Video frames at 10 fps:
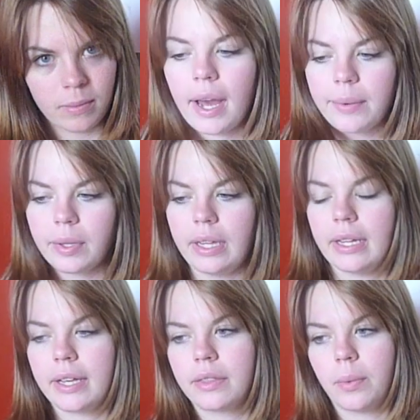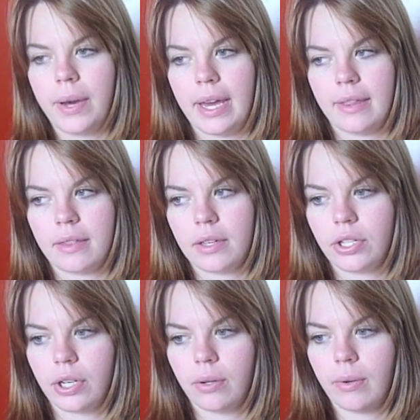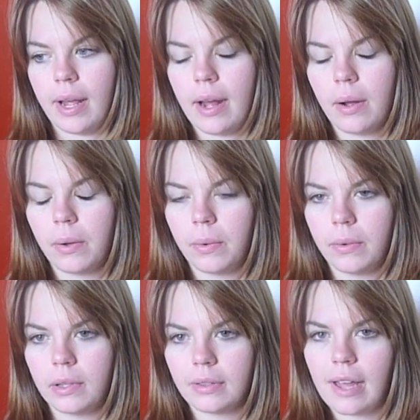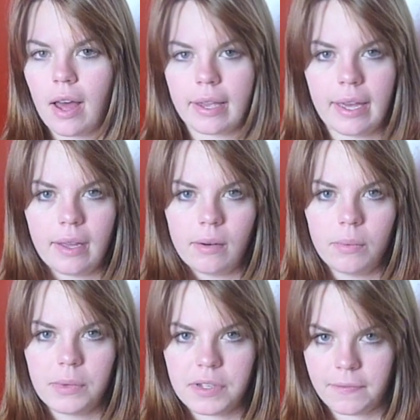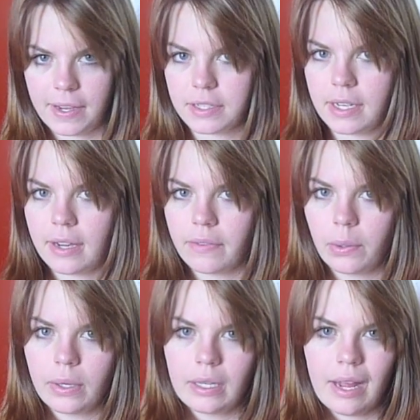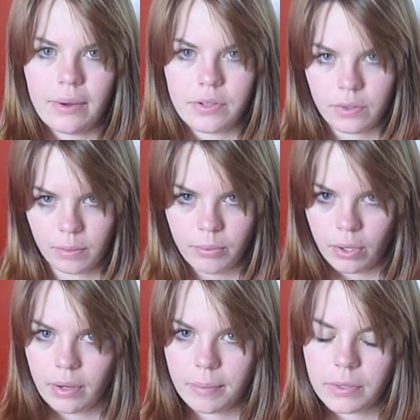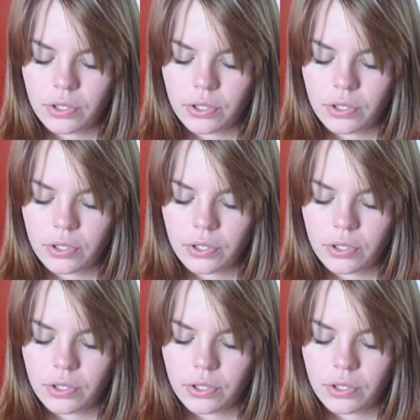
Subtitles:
I really liked the way that they showed how the locket was affecting everyone and how it sort of broke up the